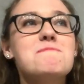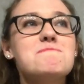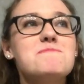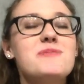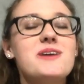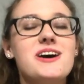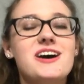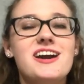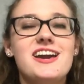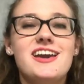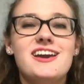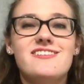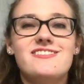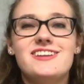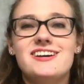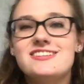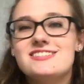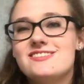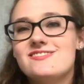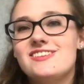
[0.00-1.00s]
But if
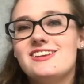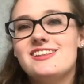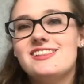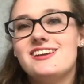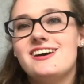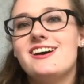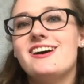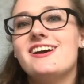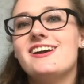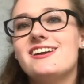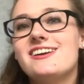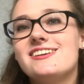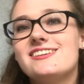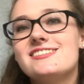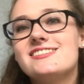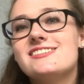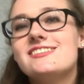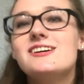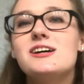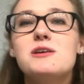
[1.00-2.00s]
that's something that is
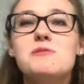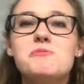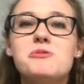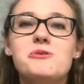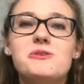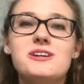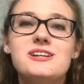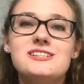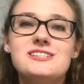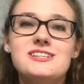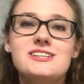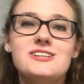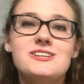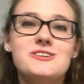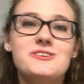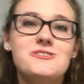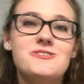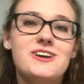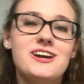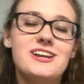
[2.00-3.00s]
not important to
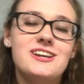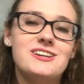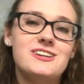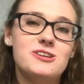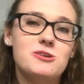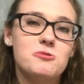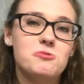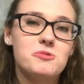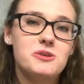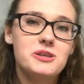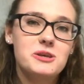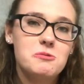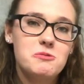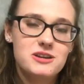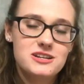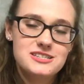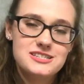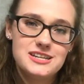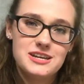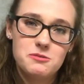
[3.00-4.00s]
you and you really
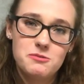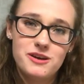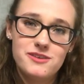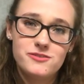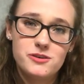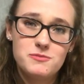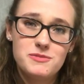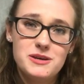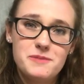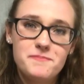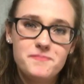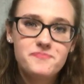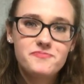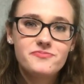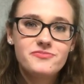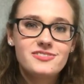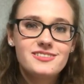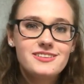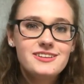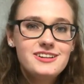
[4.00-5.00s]
want to stay away from it,
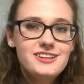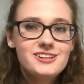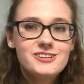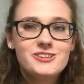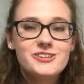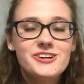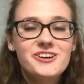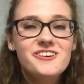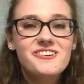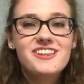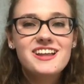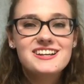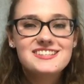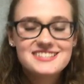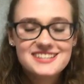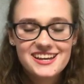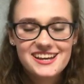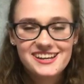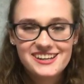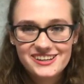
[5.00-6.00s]
know that
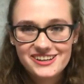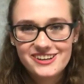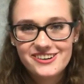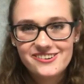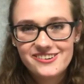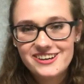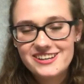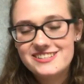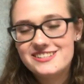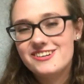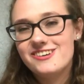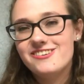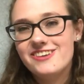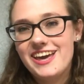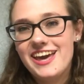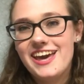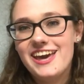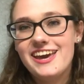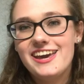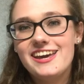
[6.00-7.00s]
saying no is
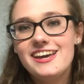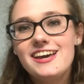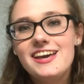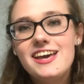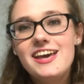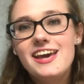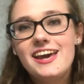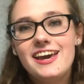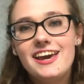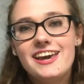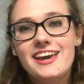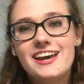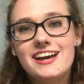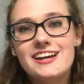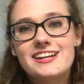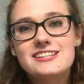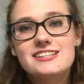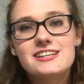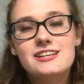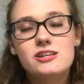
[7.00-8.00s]
okay,
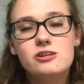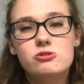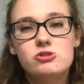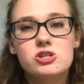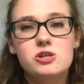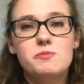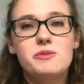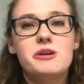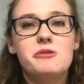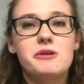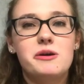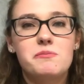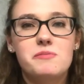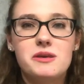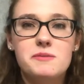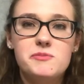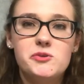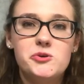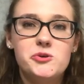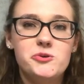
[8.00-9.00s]
and you should be around
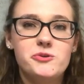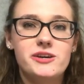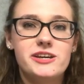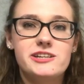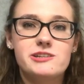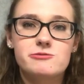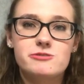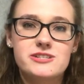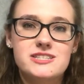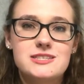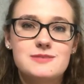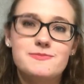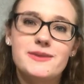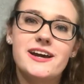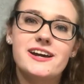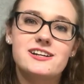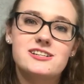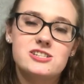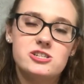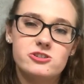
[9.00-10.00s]
people who can
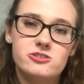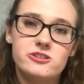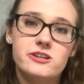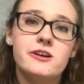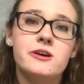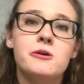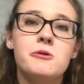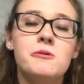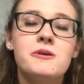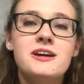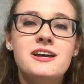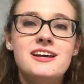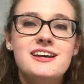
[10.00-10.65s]
respect your no.